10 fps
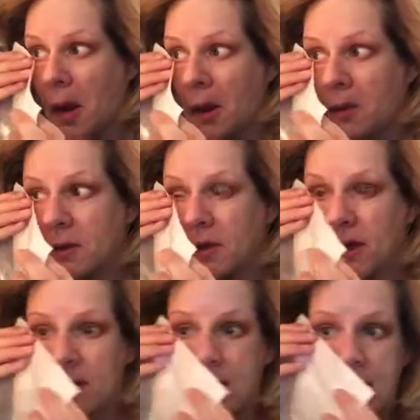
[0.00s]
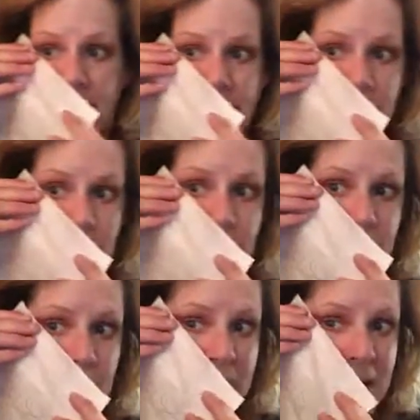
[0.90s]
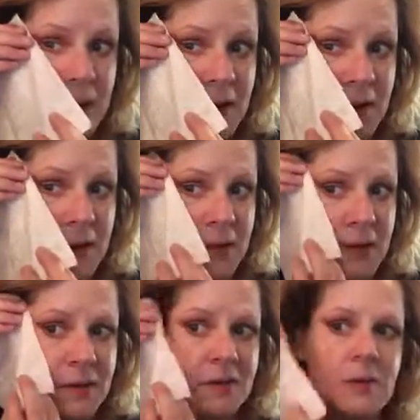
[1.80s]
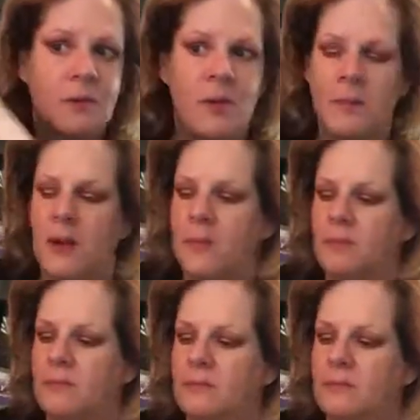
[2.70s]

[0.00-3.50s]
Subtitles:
And just kind of line it up like right here and then swipe up.